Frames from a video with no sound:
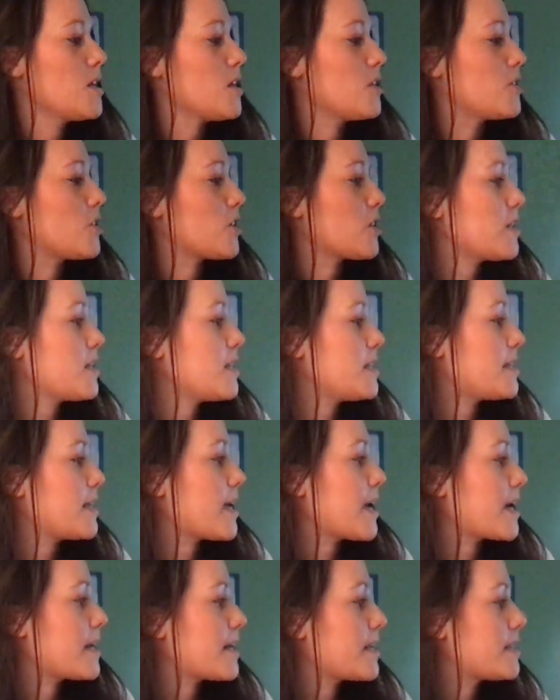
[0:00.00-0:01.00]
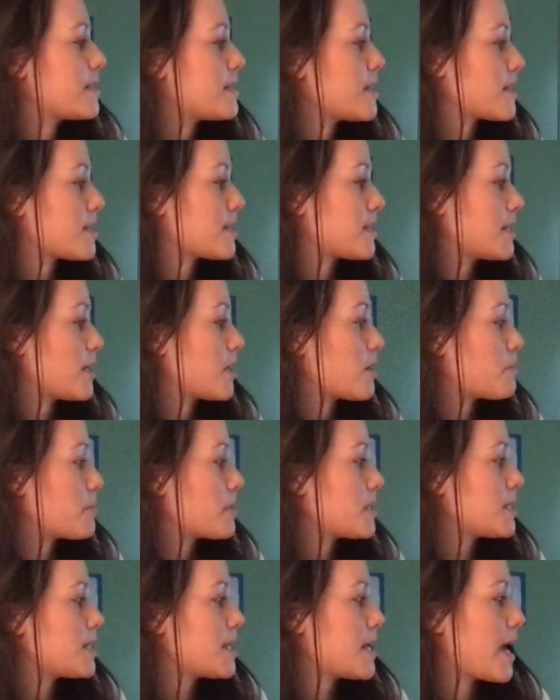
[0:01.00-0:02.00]
Dirty Dan and Dusty are
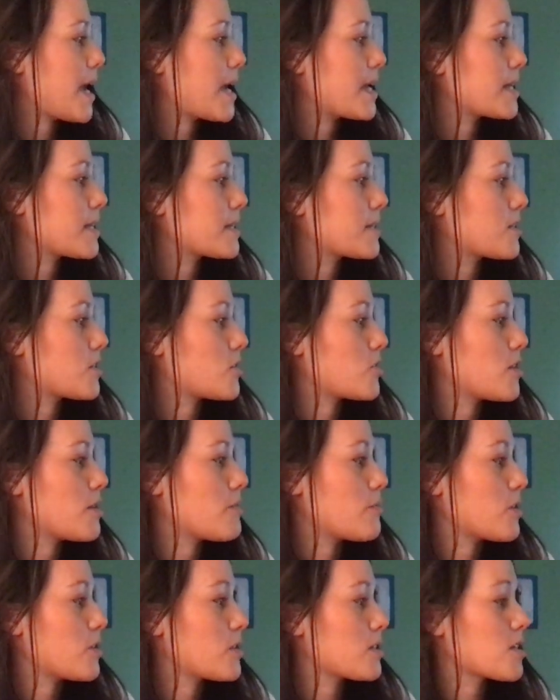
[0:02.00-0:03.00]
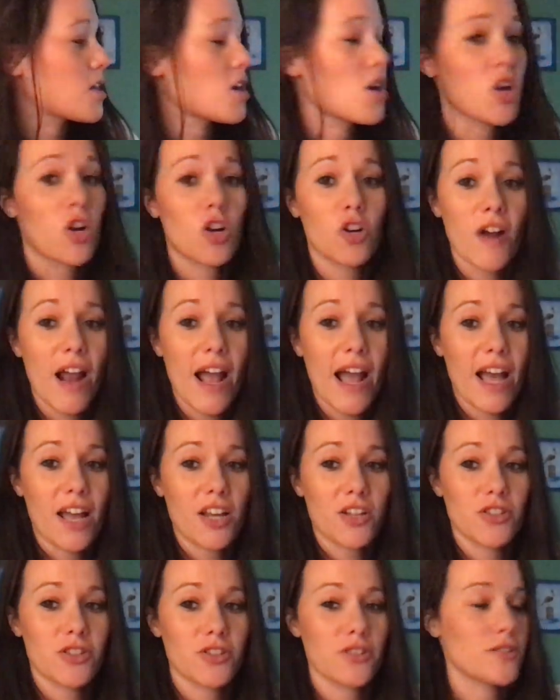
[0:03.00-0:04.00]
busy hanging streamers.
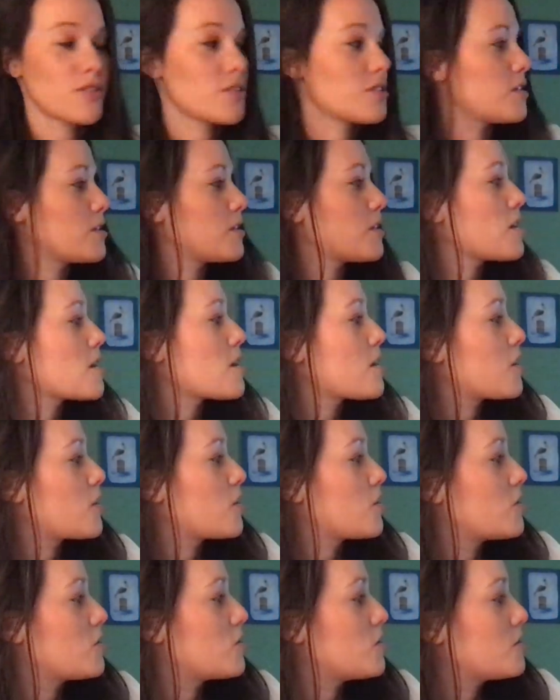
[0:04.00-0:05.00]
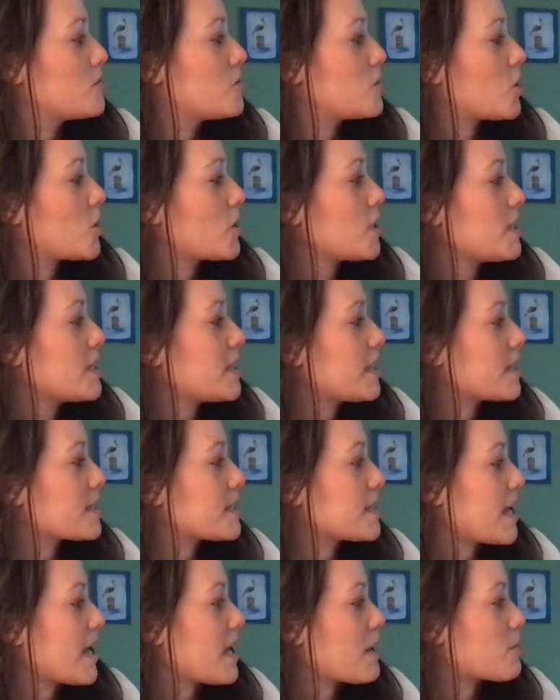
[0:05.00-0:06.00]
Crash! Dirty
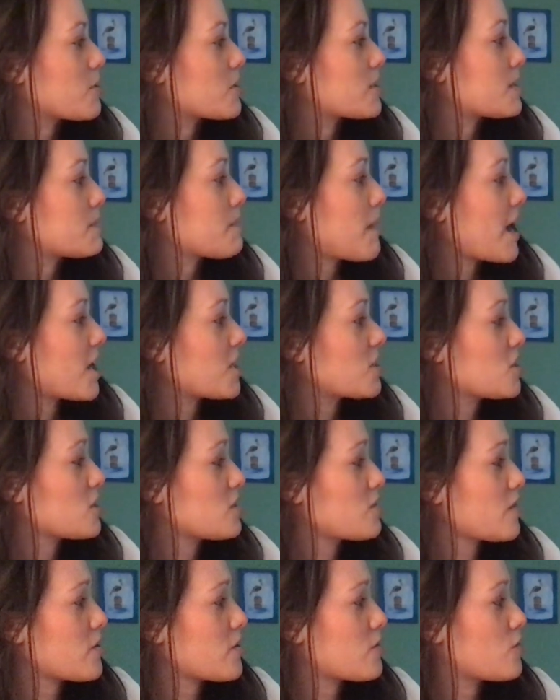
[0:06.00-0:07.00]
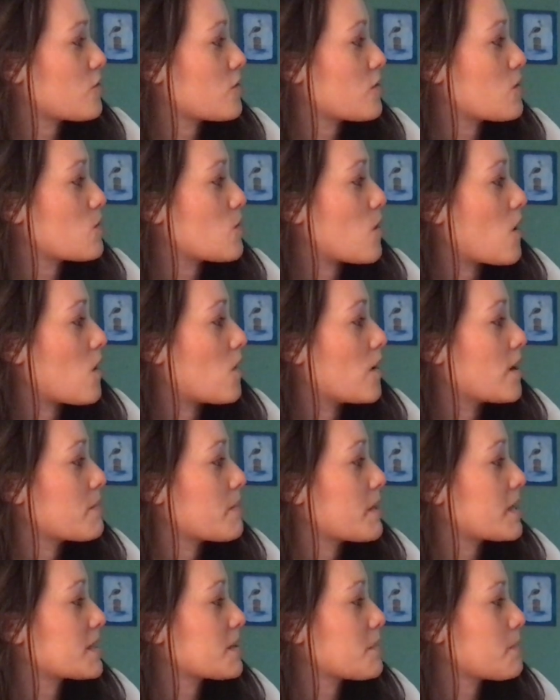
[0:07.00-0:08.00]
Dan's hammer smashes through the wall and
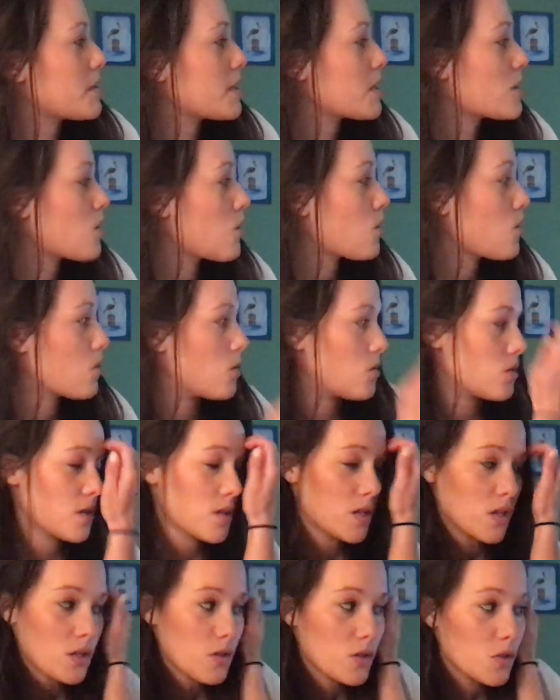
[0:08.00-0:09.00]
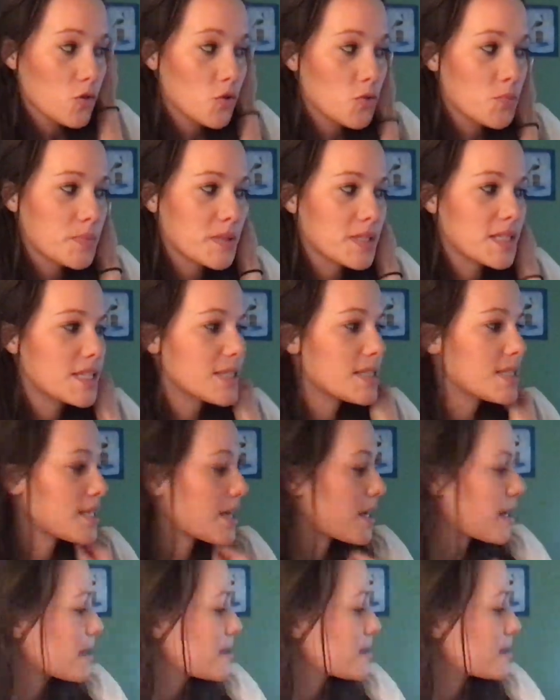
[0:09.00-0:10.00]
makes a big hole. "Oops," he
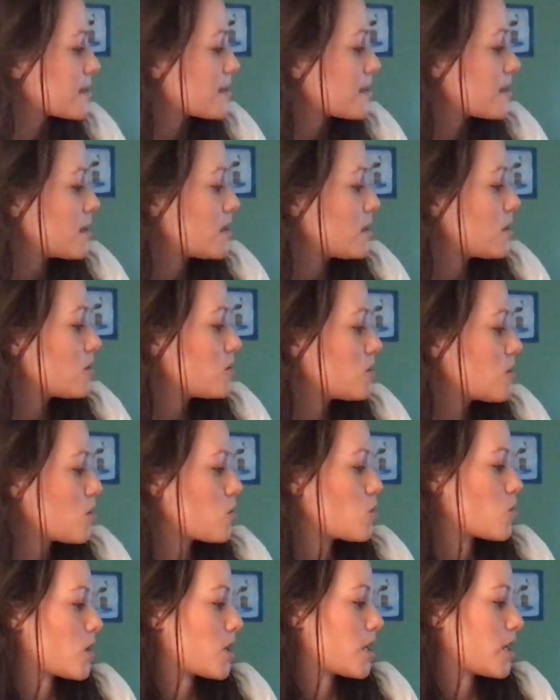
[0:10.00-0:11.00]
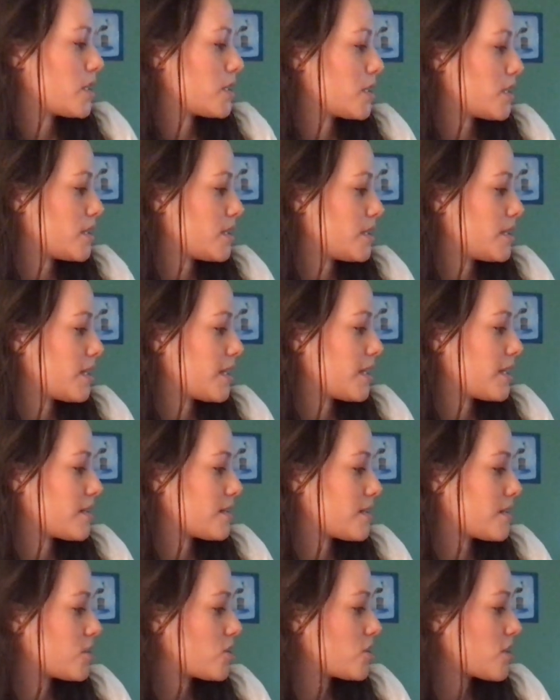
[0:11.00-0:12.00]
says. "Don't worry, Dirty Dan,"
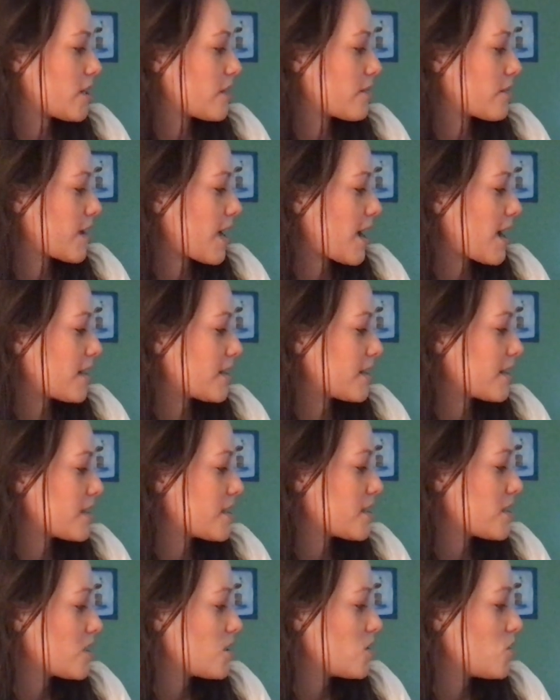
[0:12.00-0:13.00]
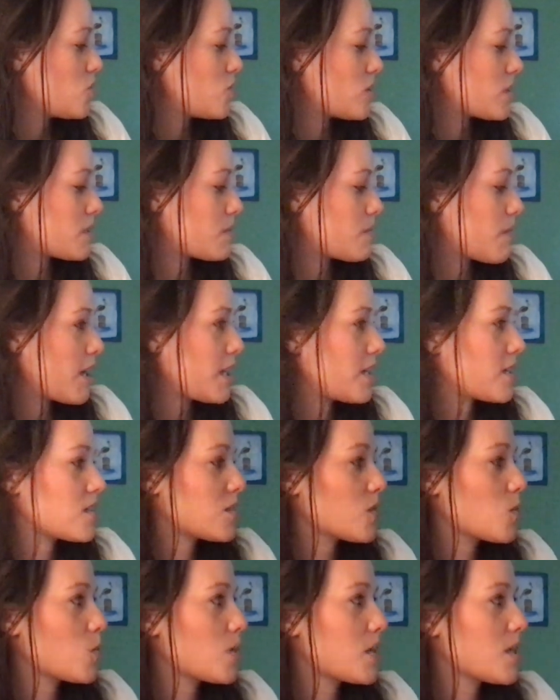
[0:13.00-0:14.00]
says Sheriff Callie. "You just made us
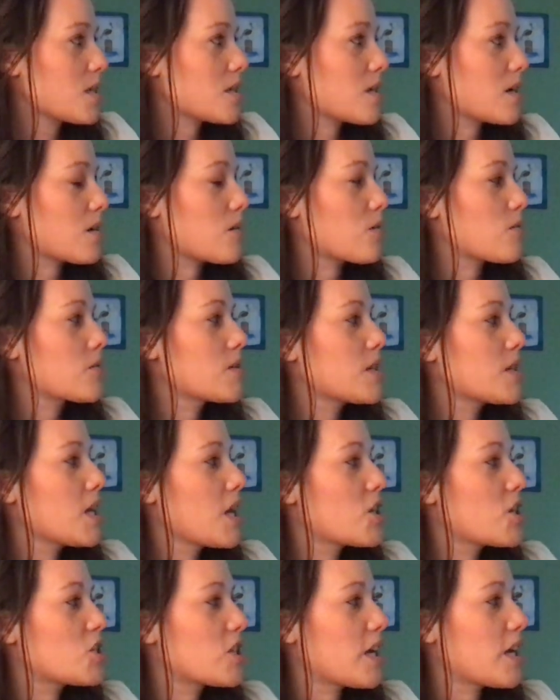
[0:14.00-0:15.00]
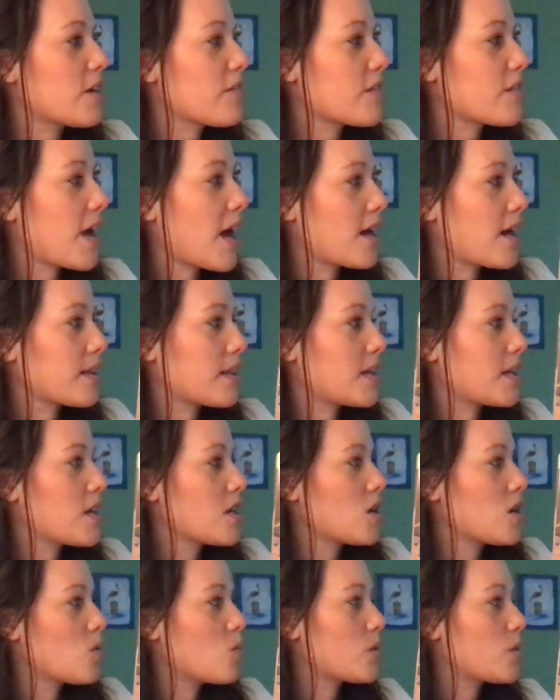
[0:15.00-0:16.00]
a window." Sheriff Callie
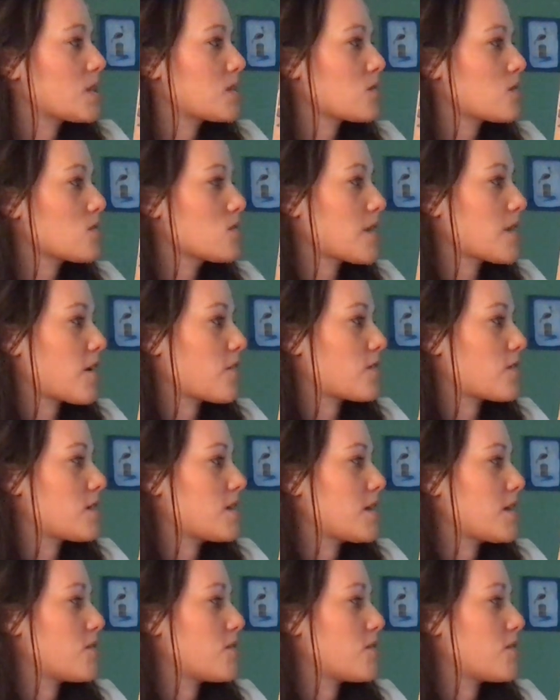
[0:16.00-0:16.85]
whistles out the